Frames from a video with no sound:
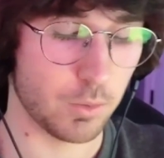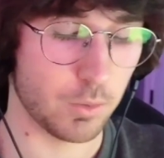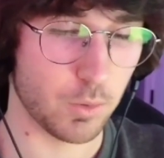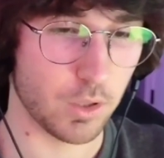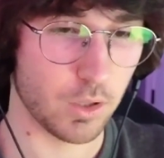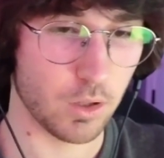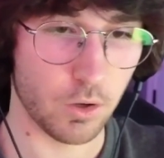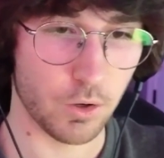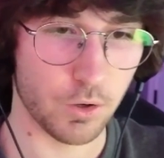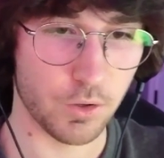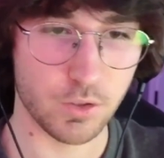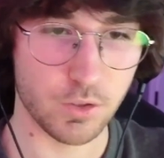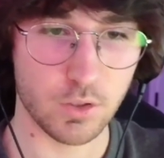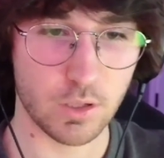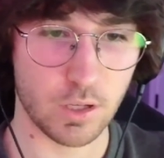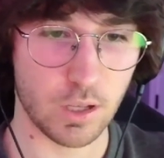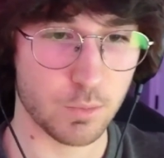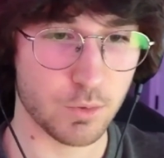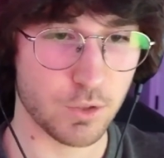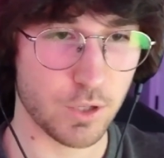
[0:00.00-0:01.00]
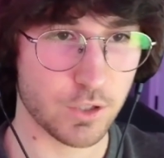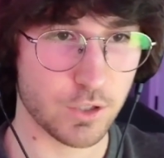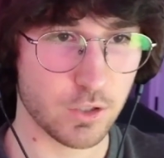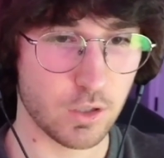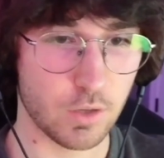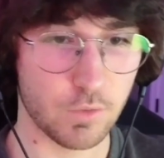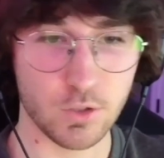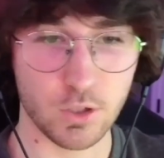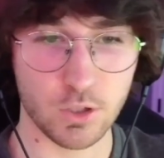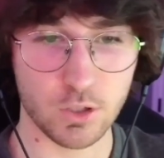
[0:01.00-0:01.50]
one of the largest account abstraction
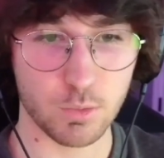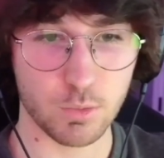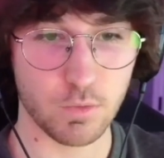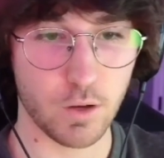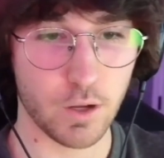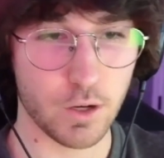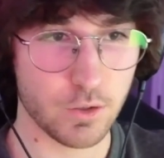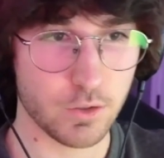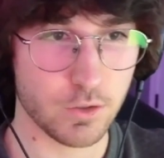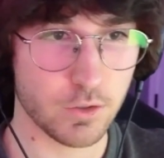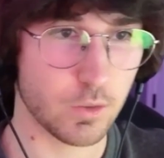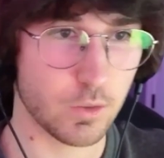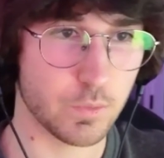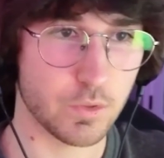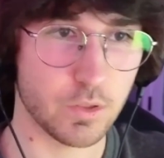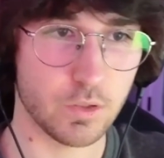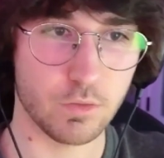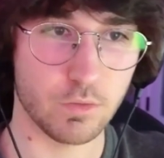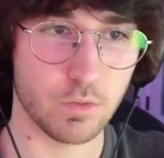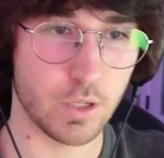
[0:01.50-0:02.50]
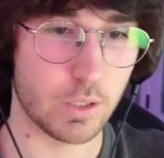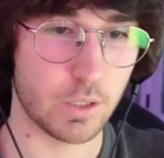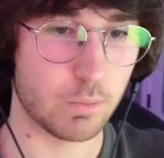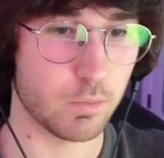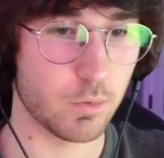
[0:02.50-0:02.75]
infrastructure providers in terms of like